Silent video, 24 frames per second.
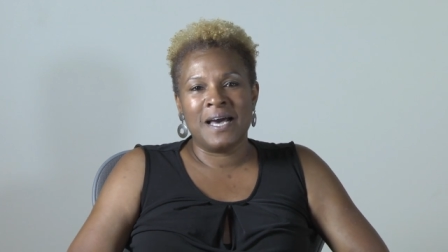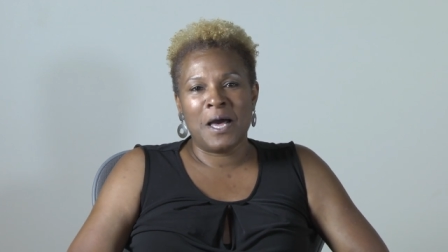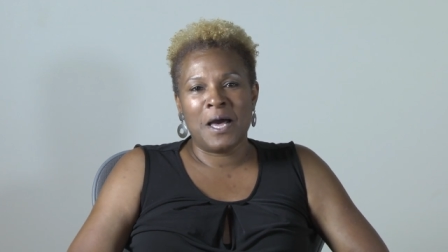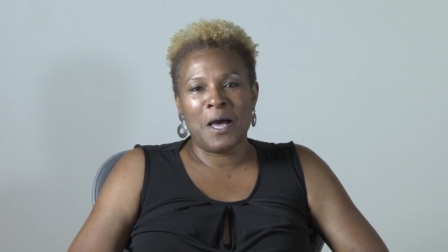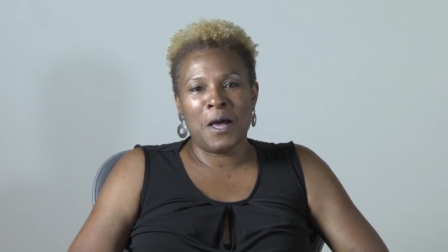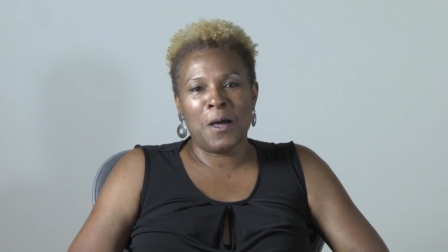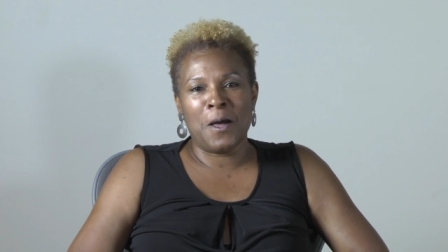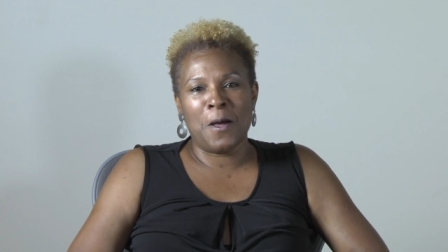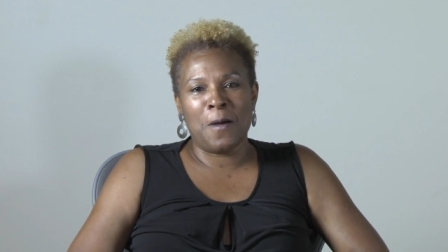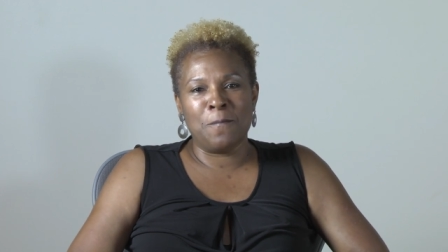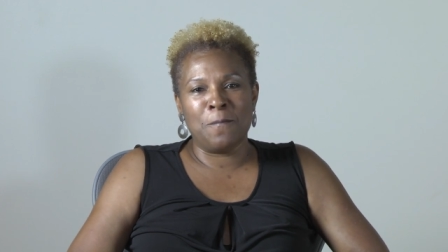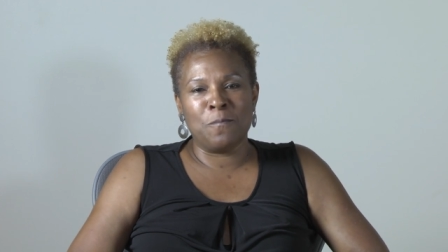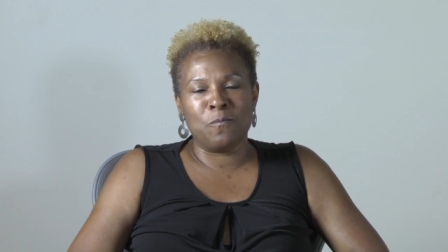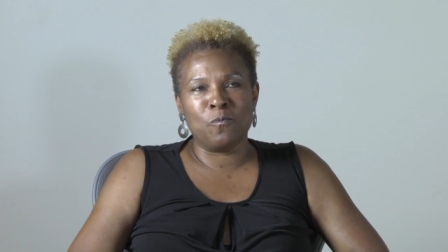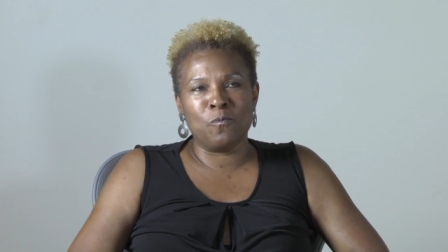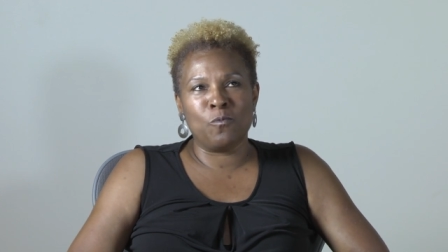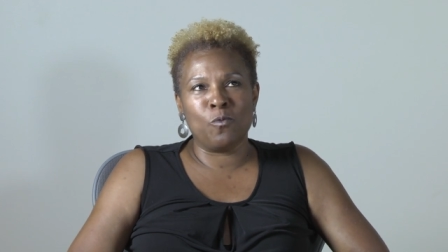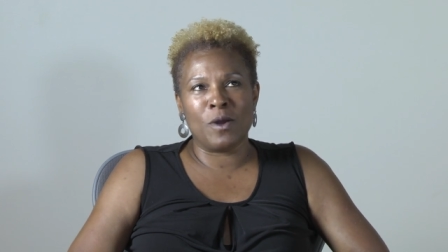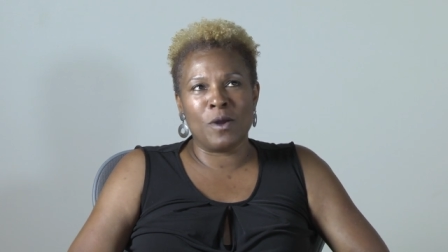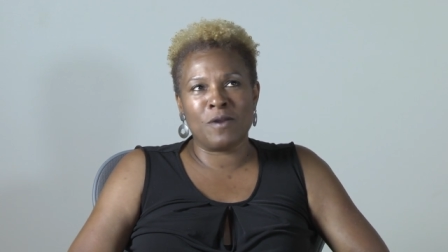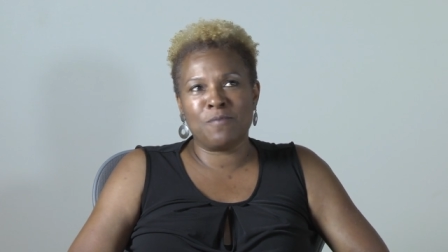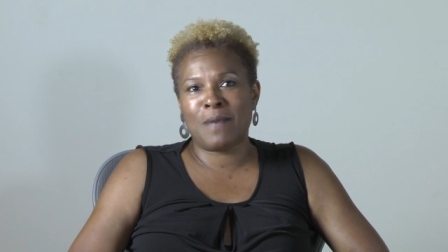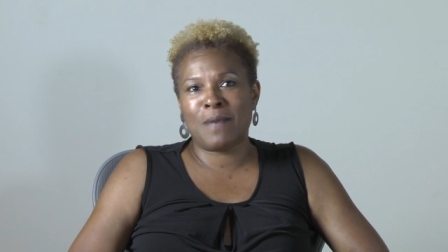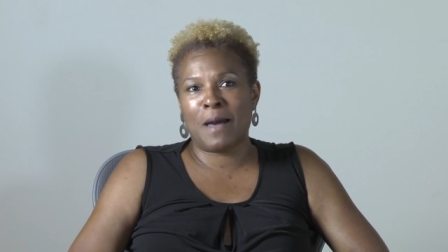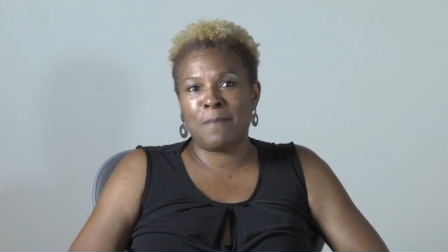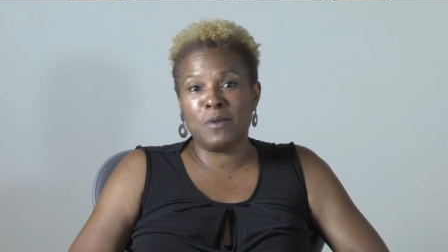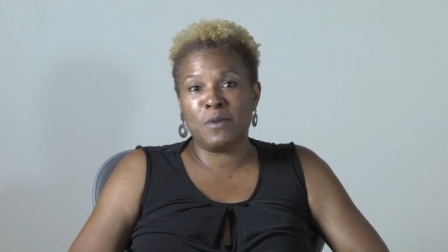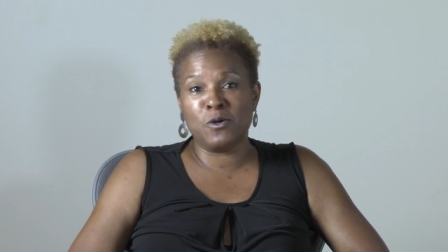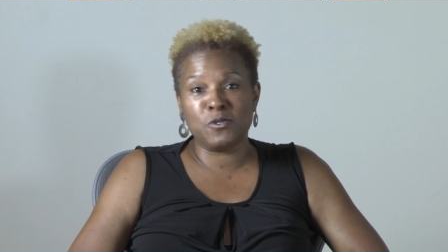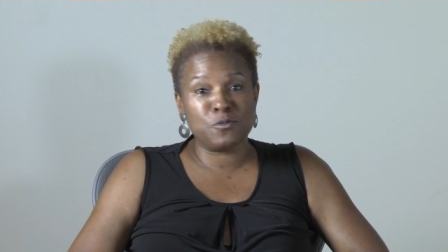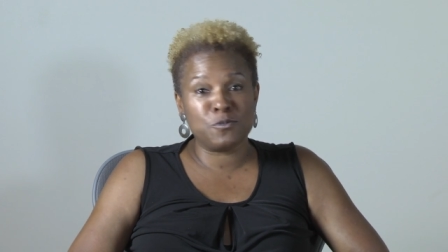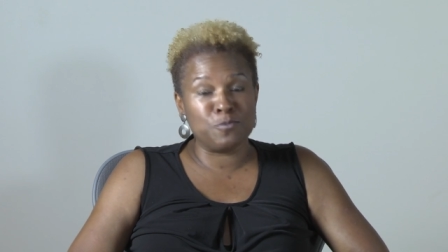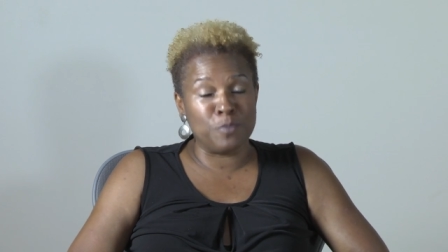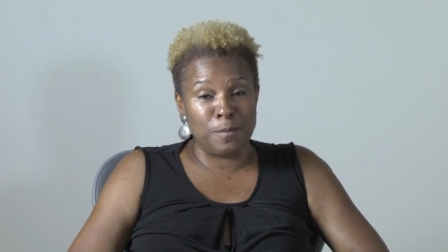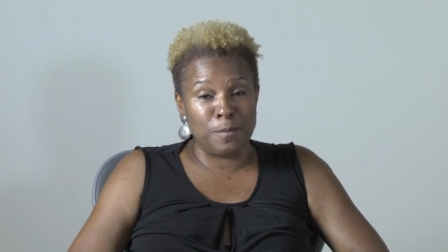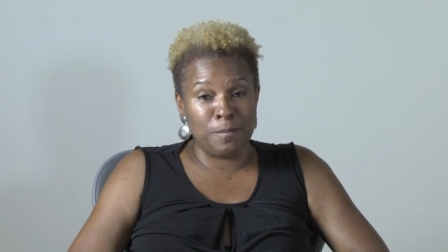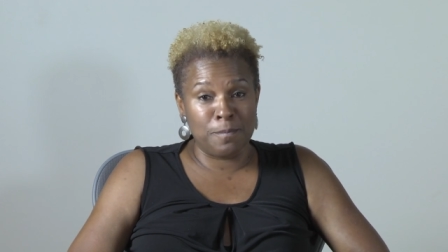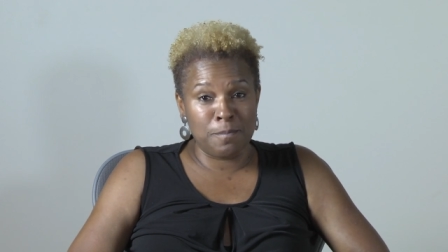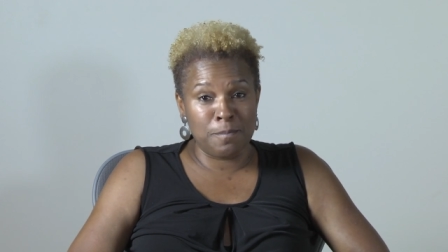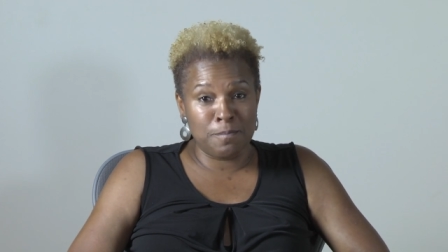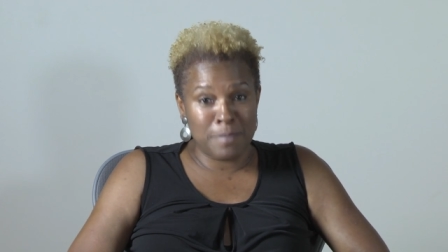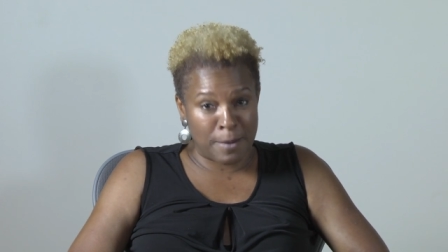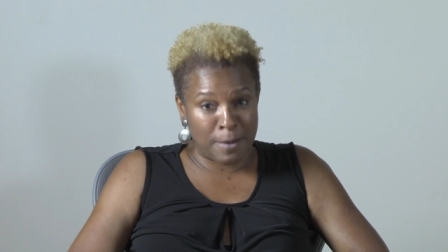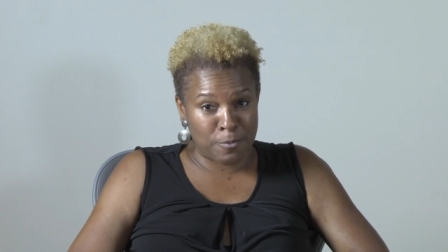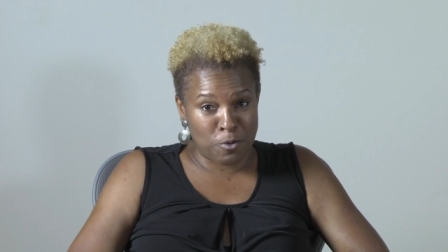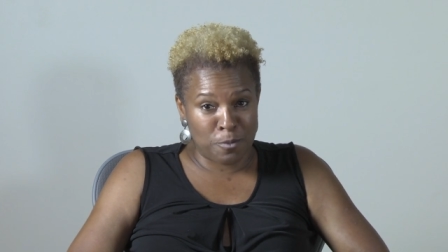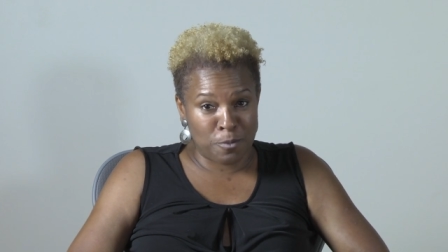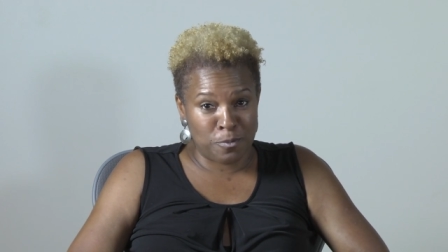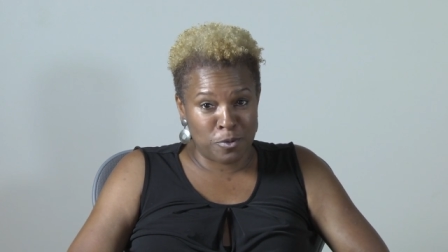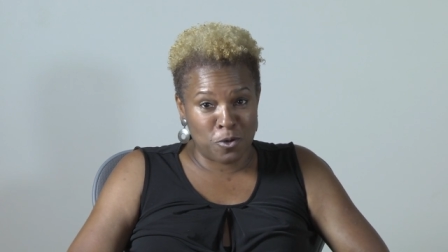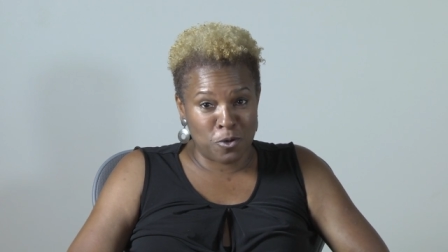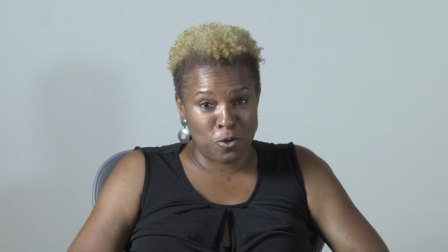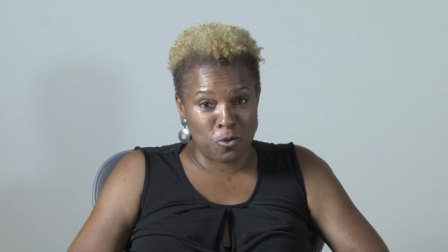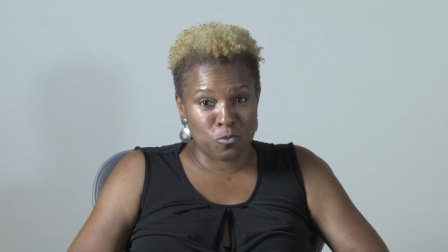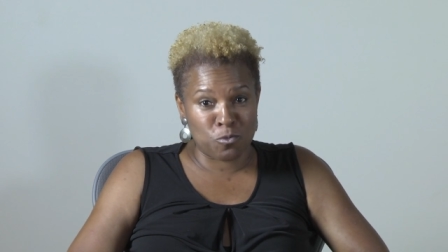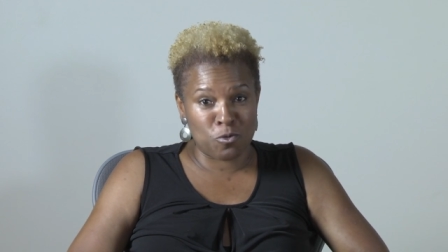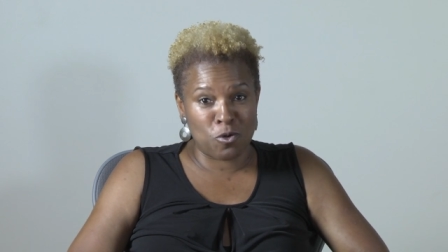One of my most memorable